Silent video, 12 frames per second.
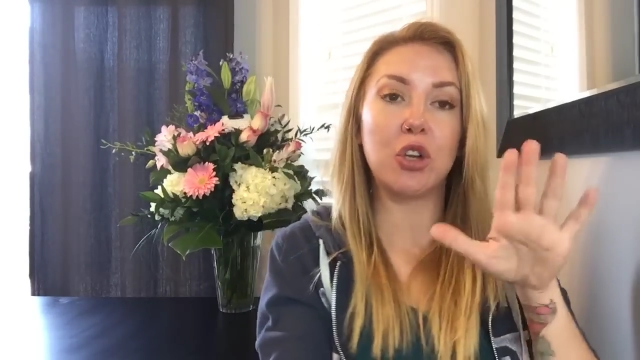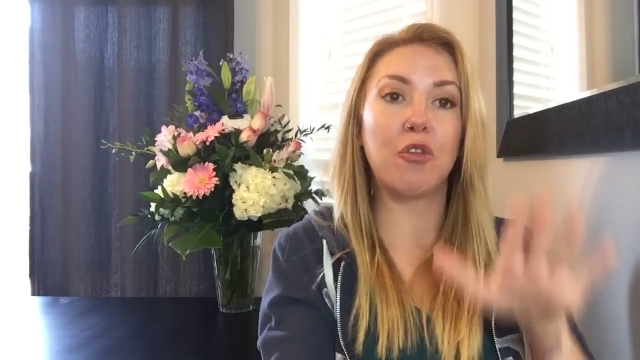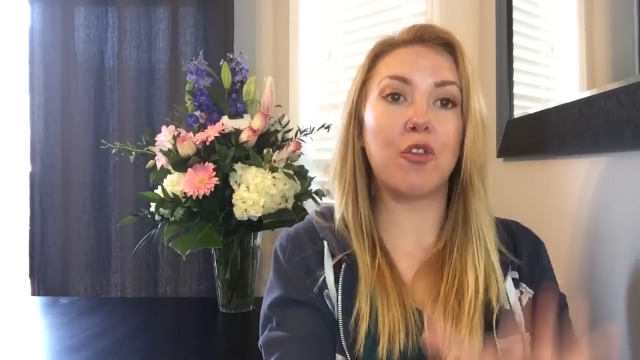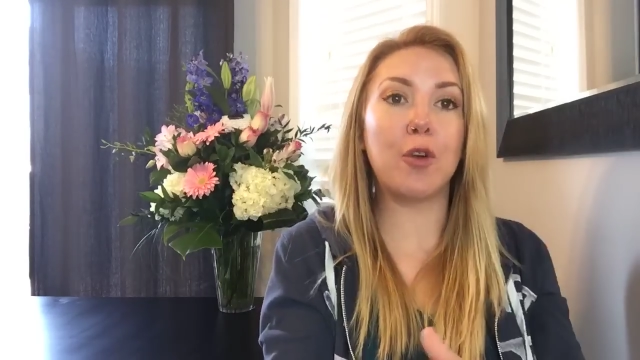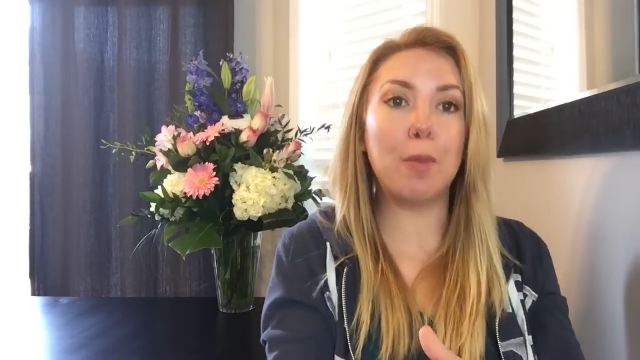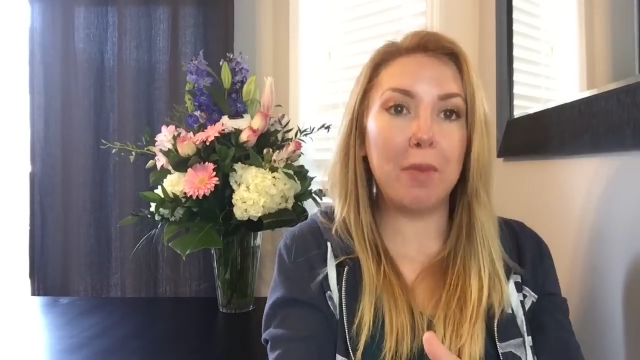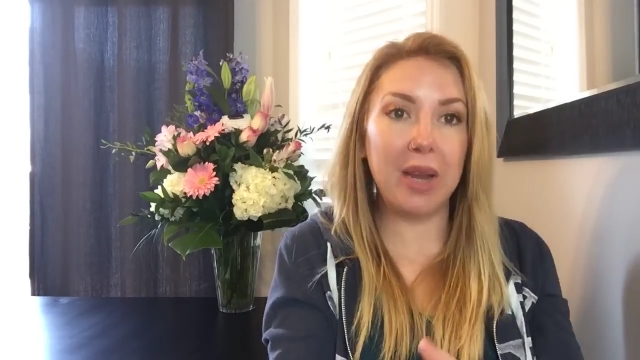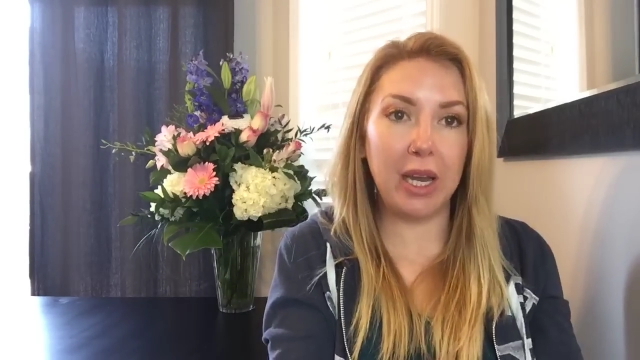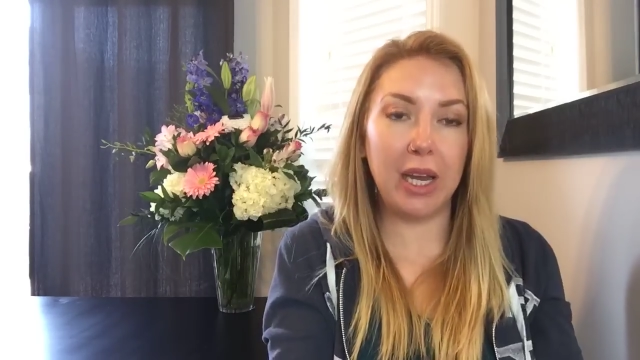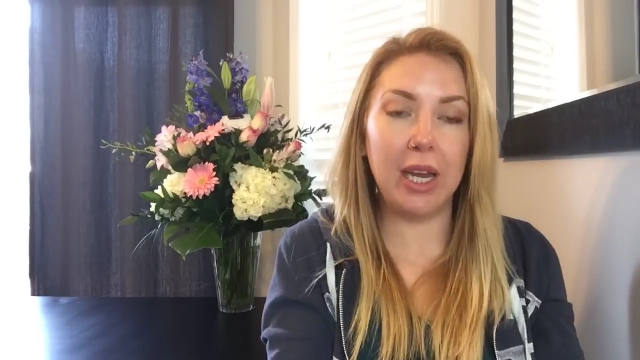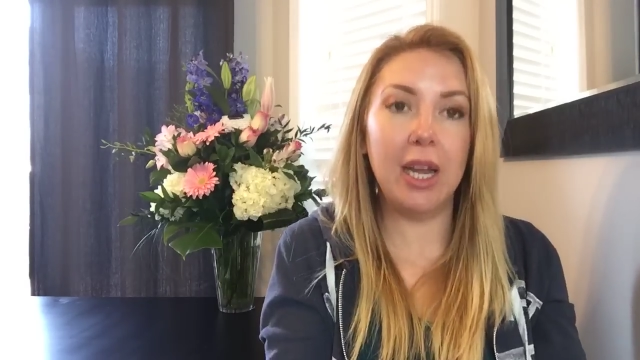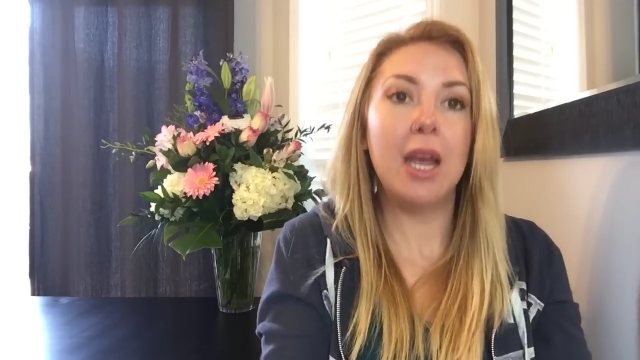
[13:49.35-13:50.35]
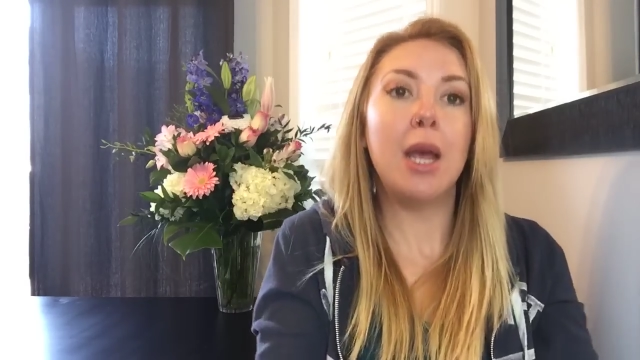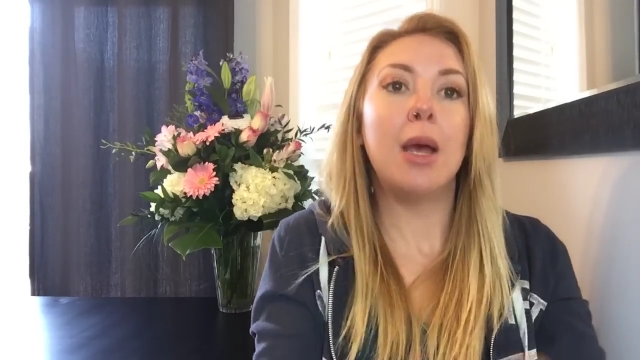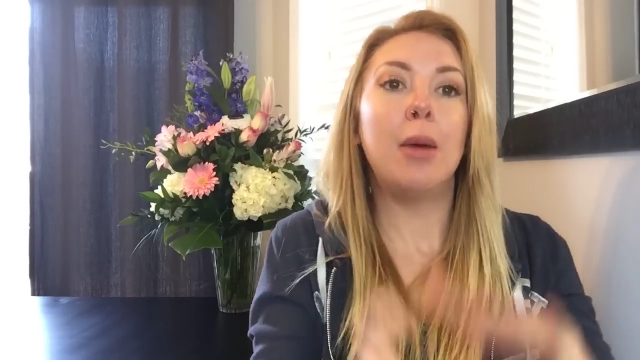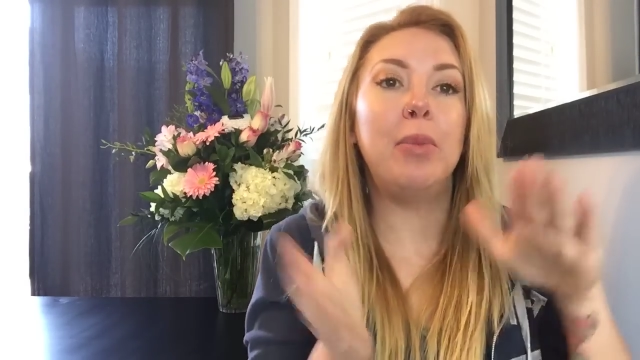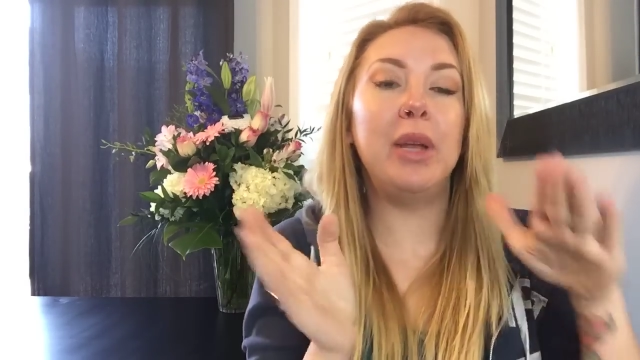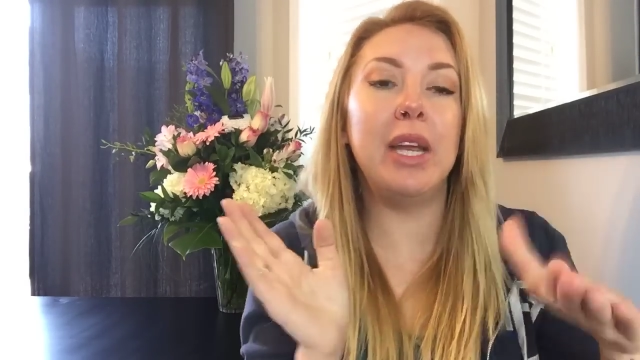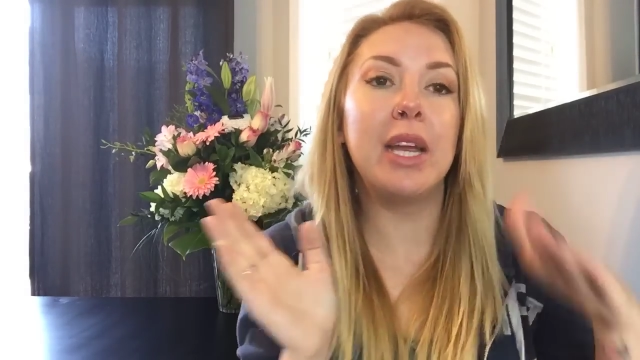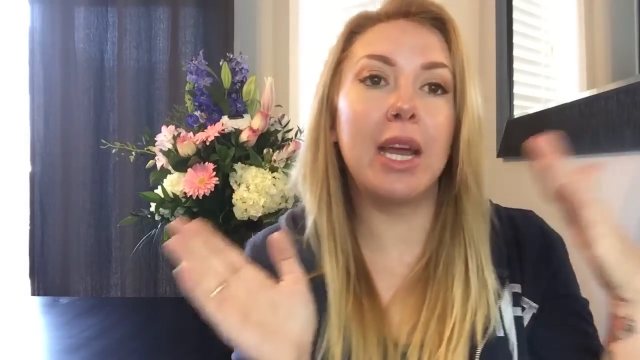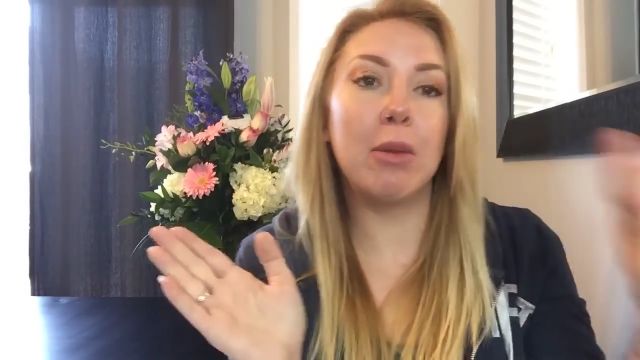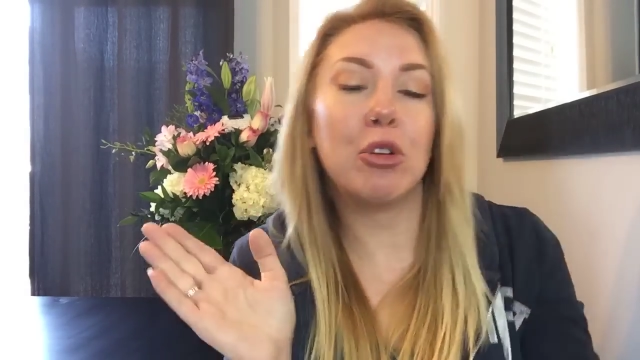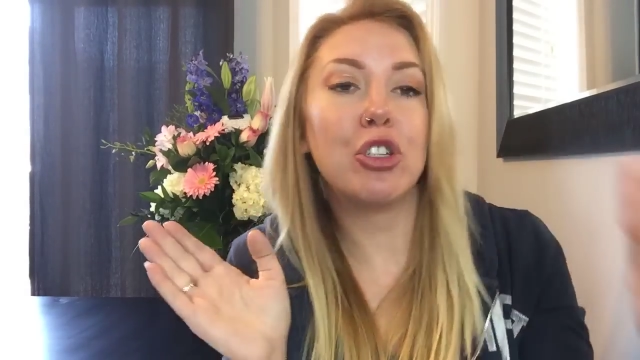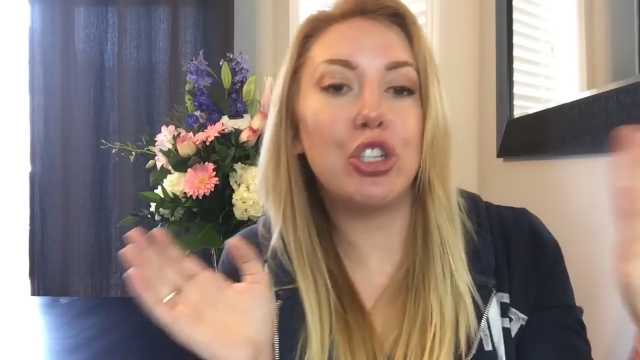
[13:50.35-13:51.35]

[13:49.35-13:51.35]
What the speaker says: So for me, being able